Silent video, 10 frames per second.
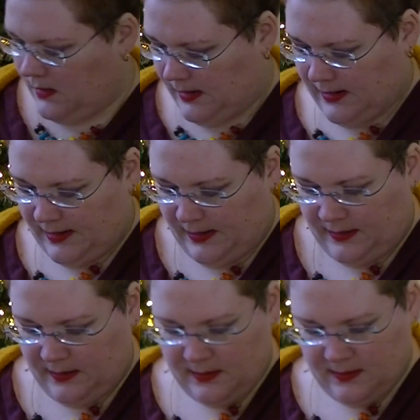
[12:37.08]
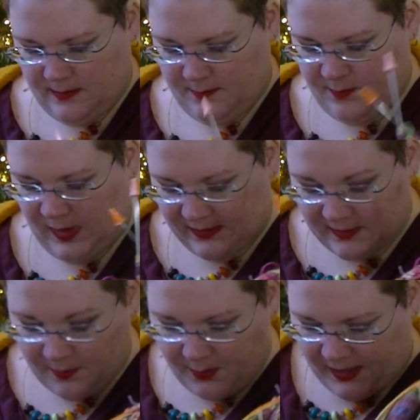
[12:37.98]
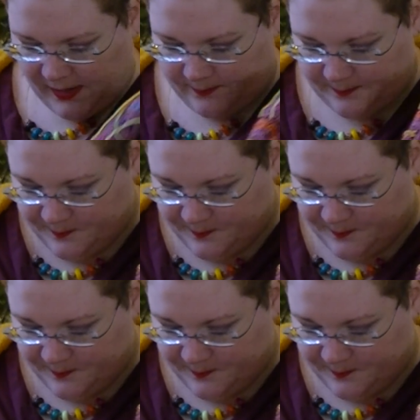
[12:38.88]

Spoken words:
I picked it up again.